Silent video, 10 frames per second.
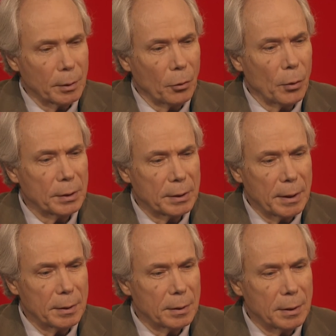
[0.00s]
a long
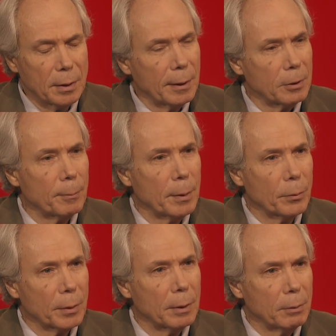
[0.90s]
sentence. He looked at me
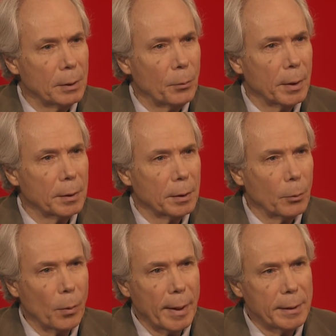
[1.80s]
with, he really wanted to know,
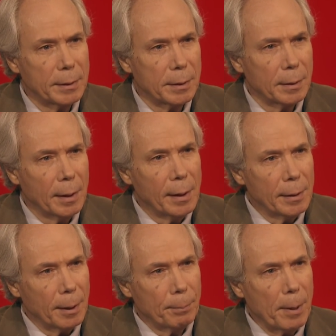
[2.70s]
why is it
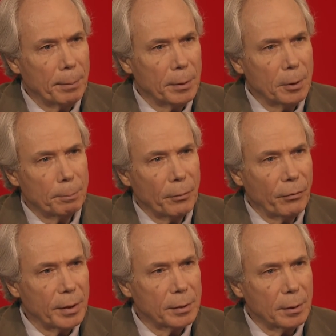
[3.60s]
that people in your
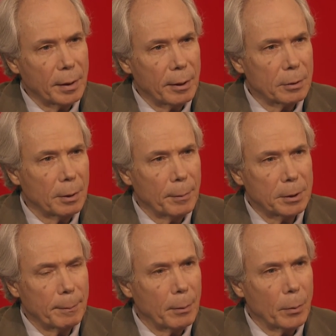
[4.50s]
profession care so
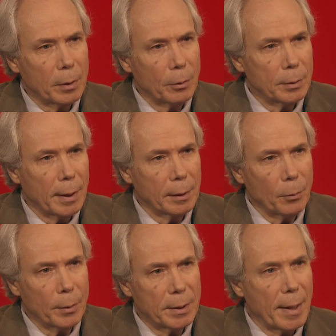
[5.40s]
much about what goes on in
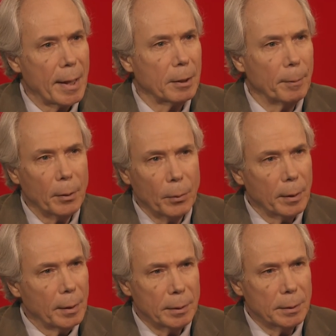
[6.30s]
Guantanamo
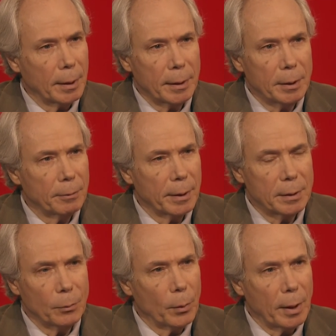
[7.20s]
and are not
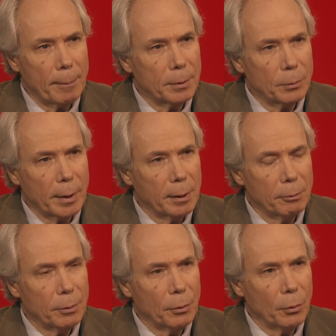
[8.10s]
interested in what happens right here
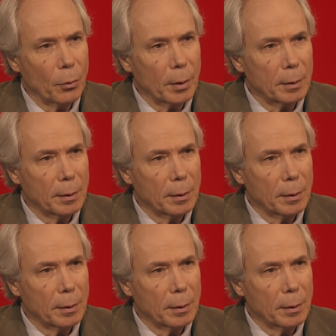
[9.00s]
in New York?